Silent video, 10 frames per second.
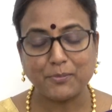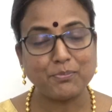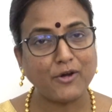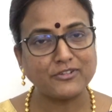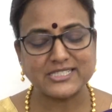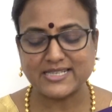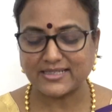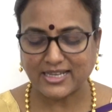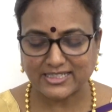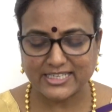poverty
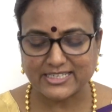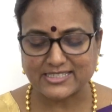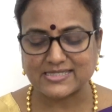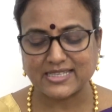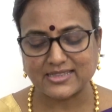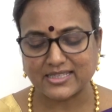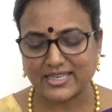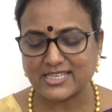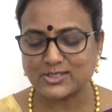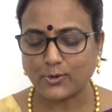and ugliness in the
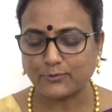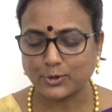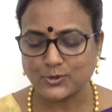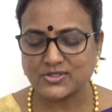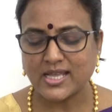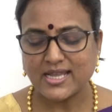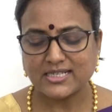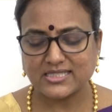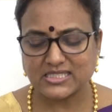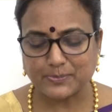case of those
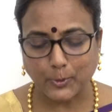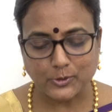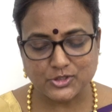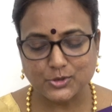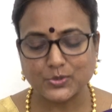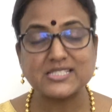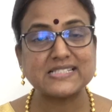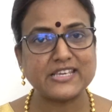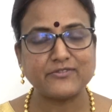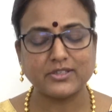disposed
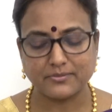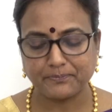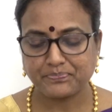towards evil,